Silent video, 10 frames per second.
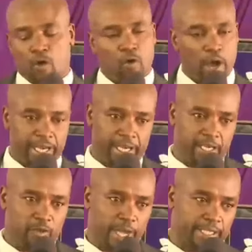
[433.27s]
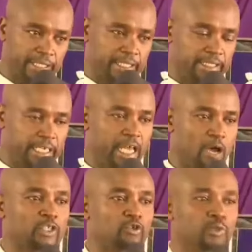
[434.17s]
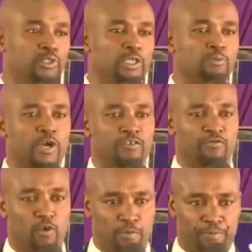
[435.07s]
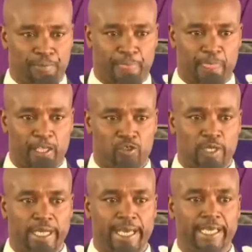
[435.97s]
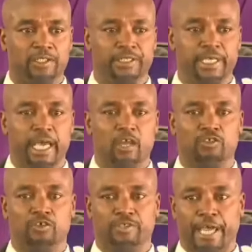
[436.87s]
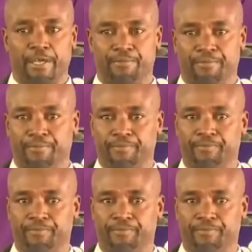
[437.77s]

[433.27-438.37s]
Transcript: One, Your Excellency, and I want to put in point form so that I don't take a lot of time.